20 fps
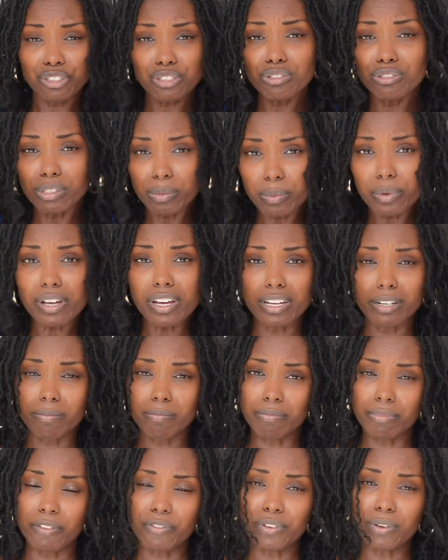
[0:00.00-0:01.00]
true, it would.
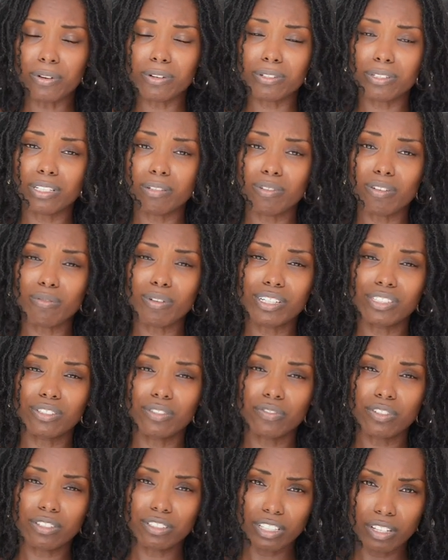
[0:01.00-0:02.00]
If you understand what
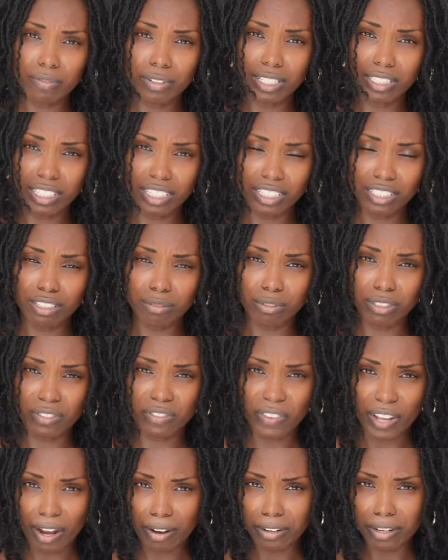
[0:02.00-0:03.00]
Western civilization
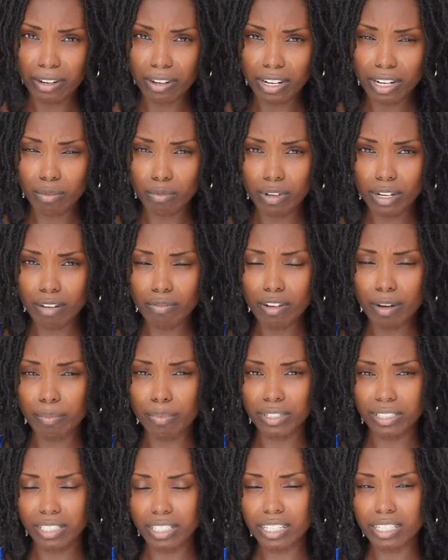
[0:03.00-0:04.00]
was founded on and what it
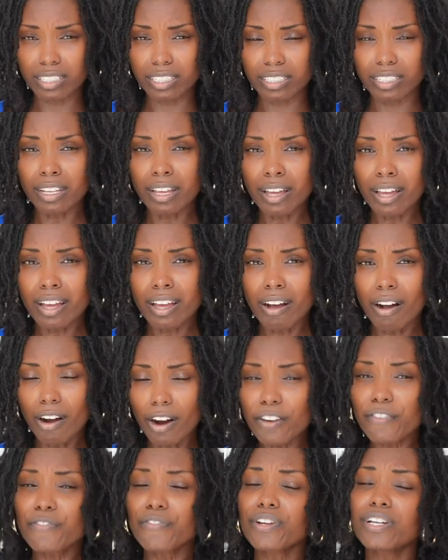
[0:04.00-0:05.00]
represents,
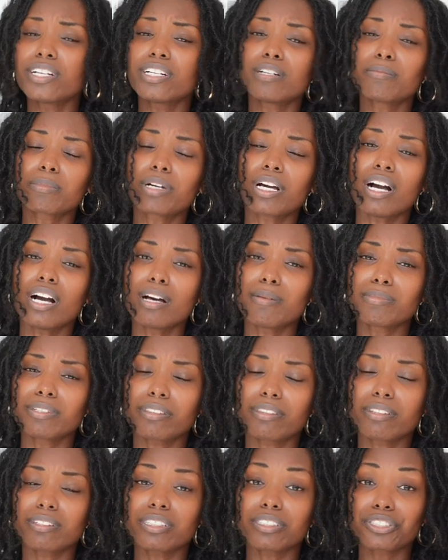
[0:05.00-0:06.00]
our freedom comes
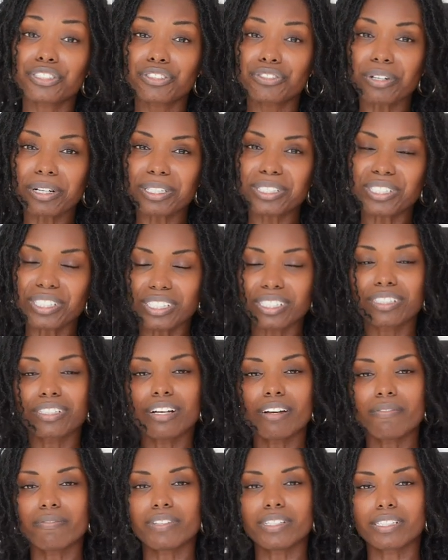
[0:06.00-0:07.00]
at the destruction
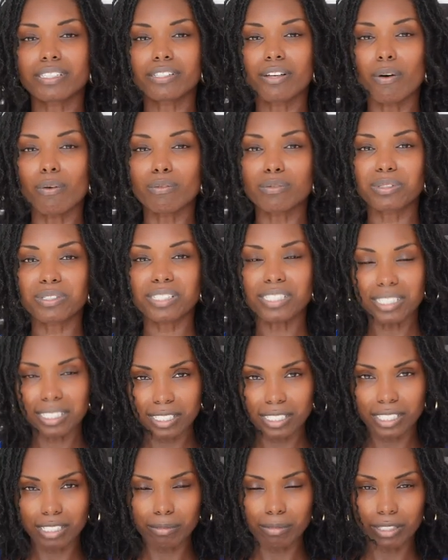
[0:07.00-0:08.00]
of this whole
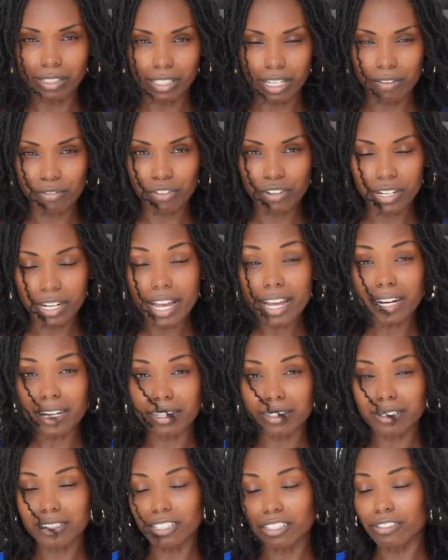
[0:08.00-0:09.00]
system that they've
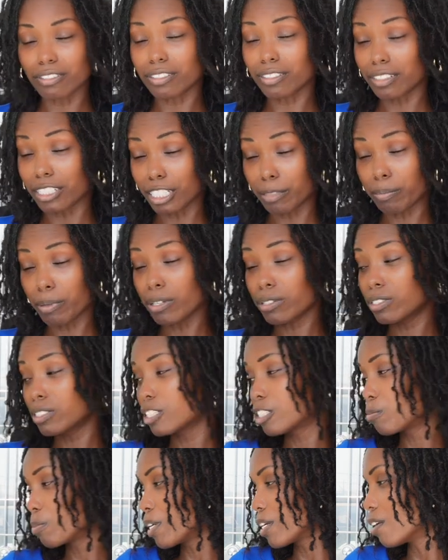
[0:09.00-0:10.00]
created. So this
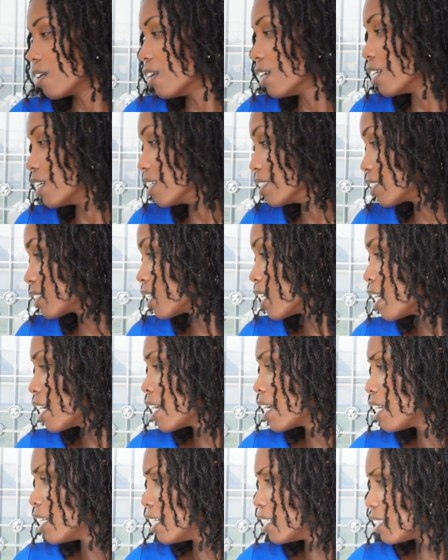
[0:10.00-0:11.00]
person's being honest.
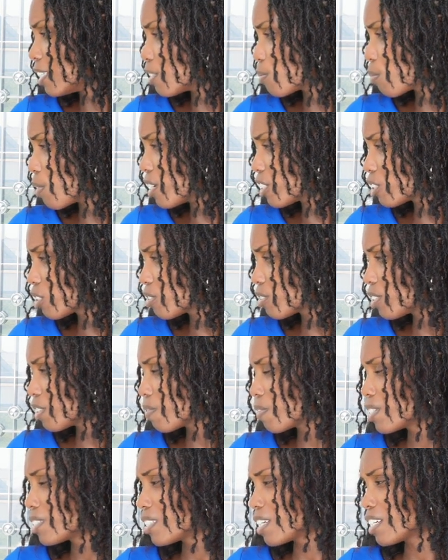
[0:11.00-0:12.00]
It says Western
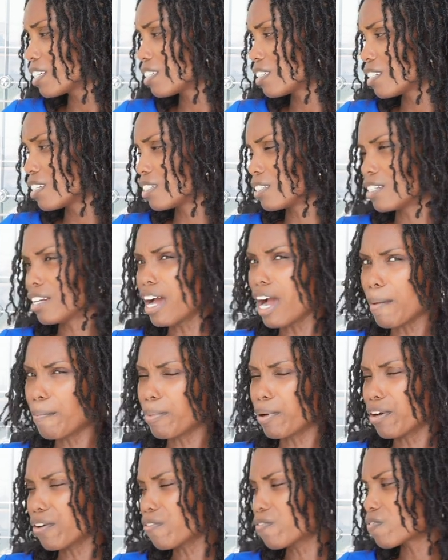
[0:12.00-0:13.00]
civilization is not
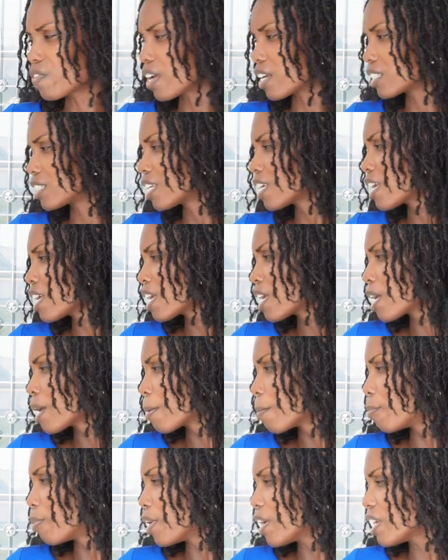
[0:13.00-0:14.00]
perfect,
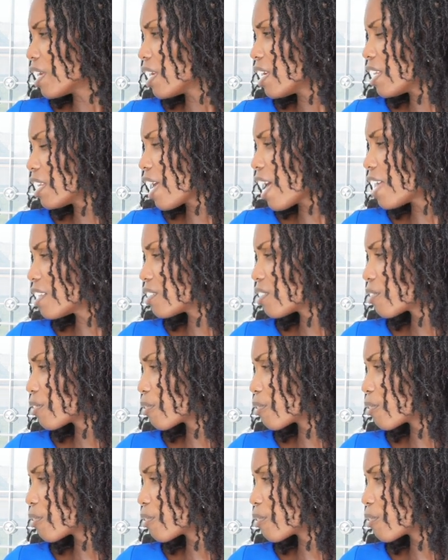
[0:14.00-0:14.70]
but it has